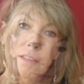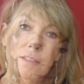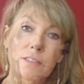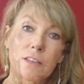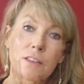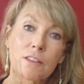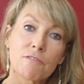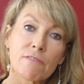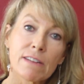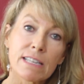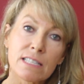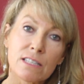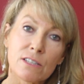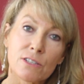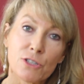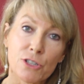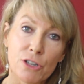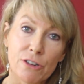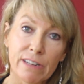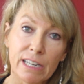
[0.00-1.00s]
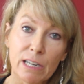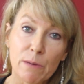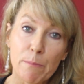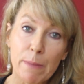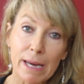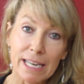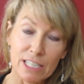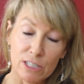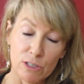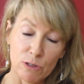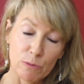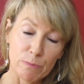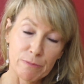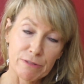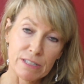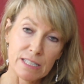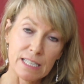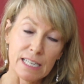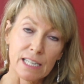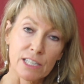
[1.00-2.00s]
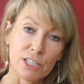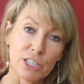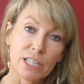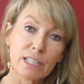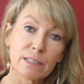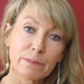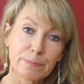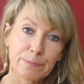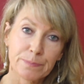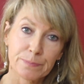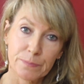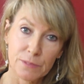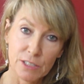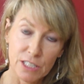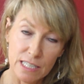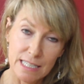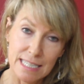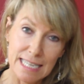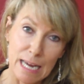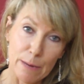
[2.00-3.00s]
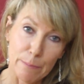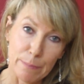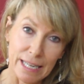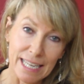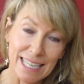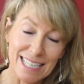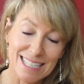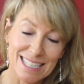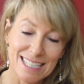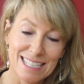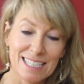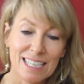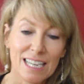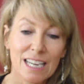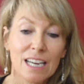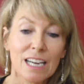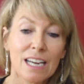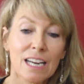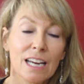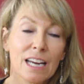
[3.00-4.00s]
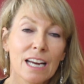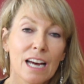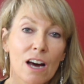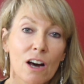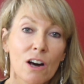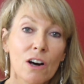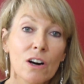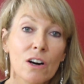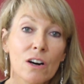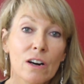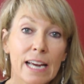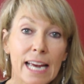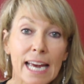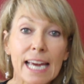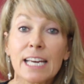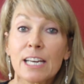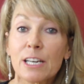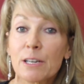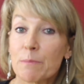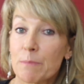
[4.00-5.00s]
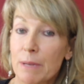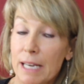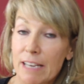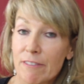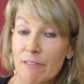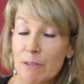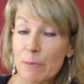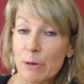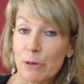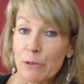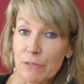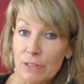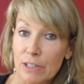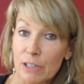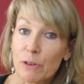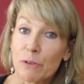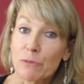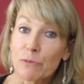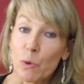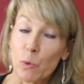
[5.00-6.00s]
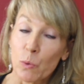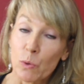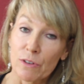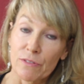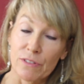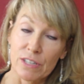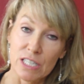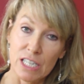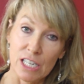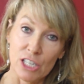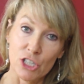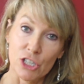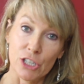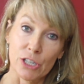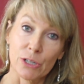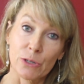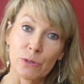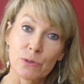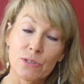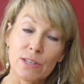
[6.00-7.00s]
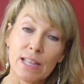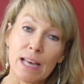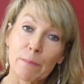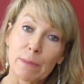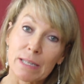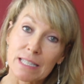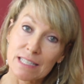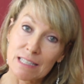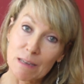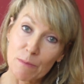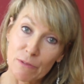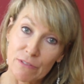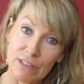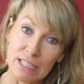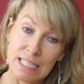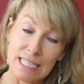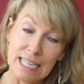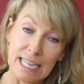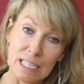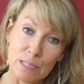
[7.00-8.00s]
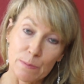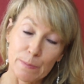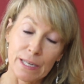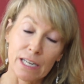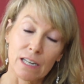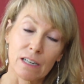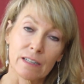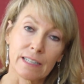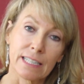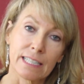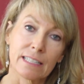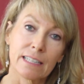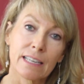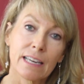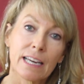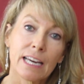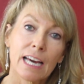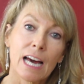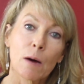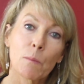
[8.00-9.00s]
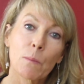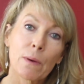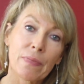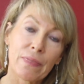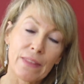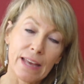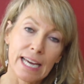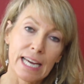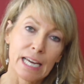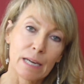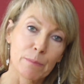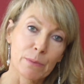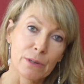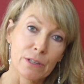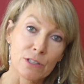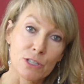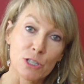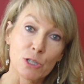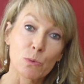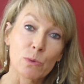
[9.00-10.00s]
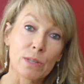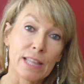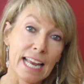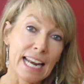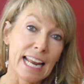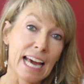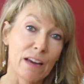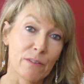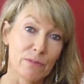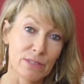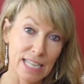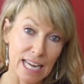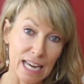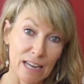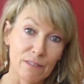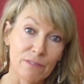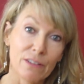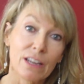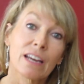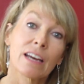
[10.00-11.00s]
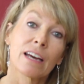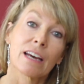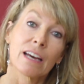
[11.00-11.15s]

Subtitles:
So the risks during a medical procedure, just tablets, are incomplete removal of all of the tissue, so that means some of it stays behind, and when that happens you will then have to have